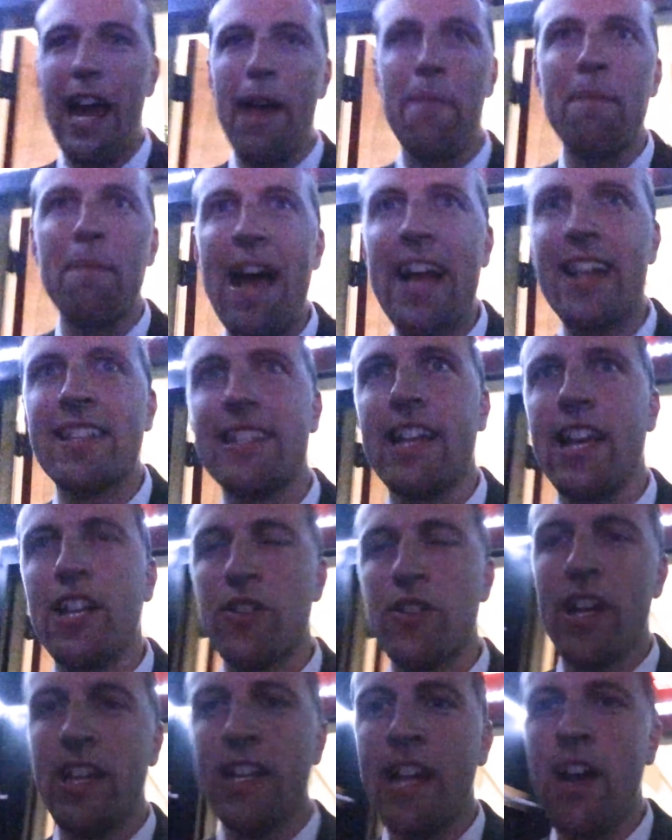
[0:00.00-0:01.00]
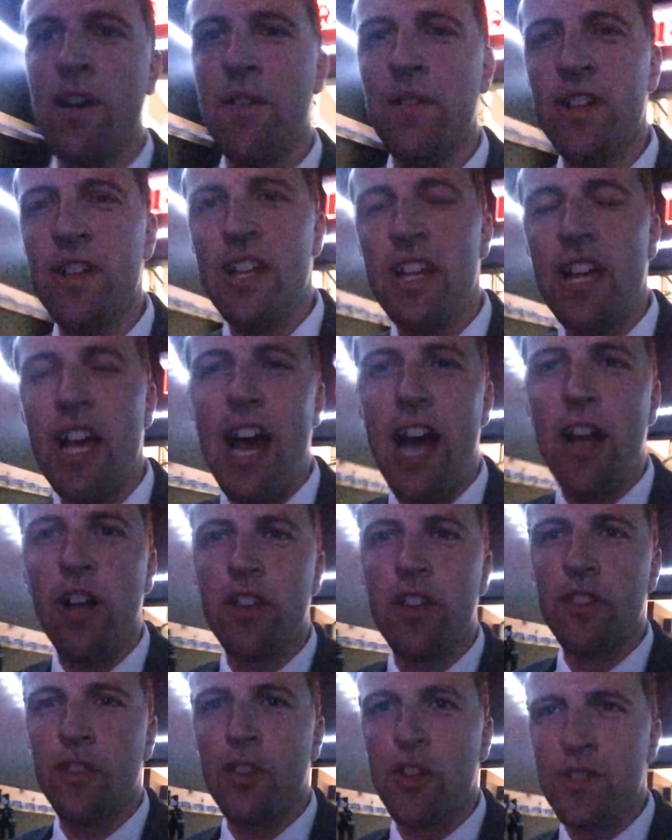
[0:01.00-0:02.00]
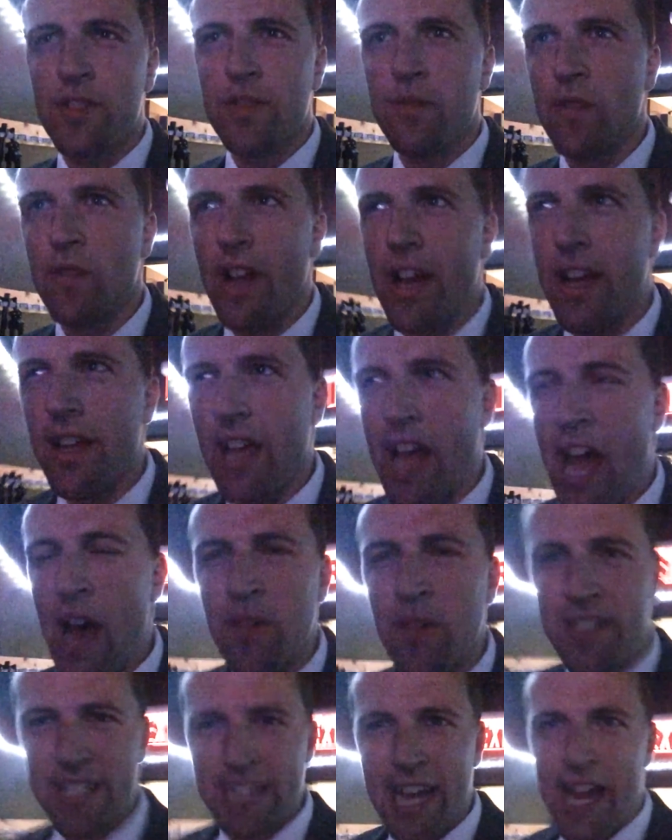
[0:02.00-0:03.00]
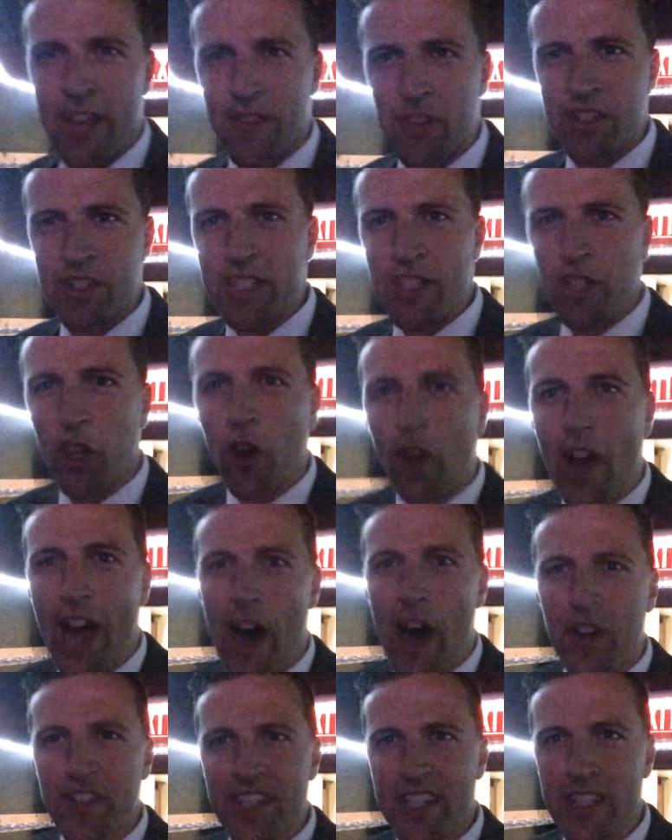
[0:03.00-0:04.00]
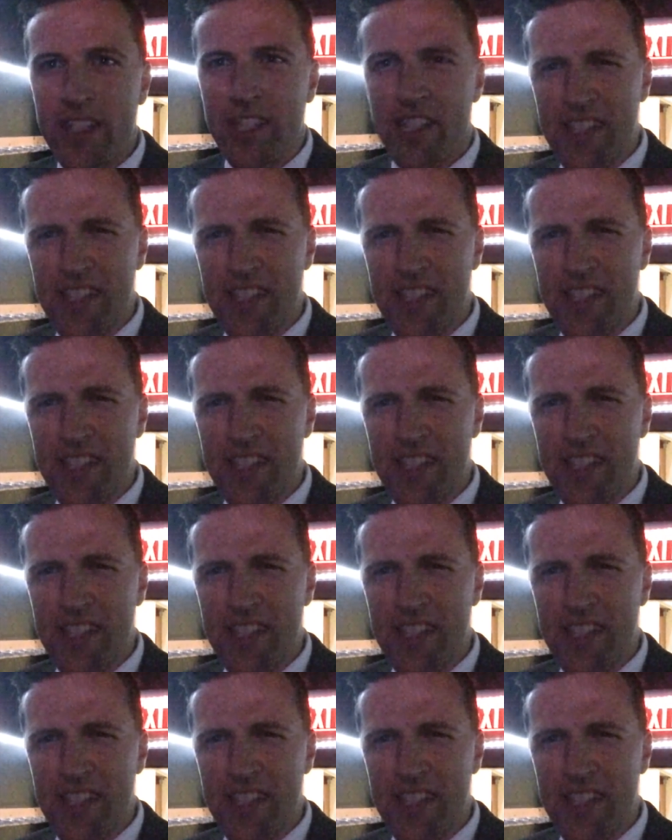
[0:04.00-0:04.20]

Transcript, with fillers: I'm backstage right now. I don't, there's, outside, there's these little houses.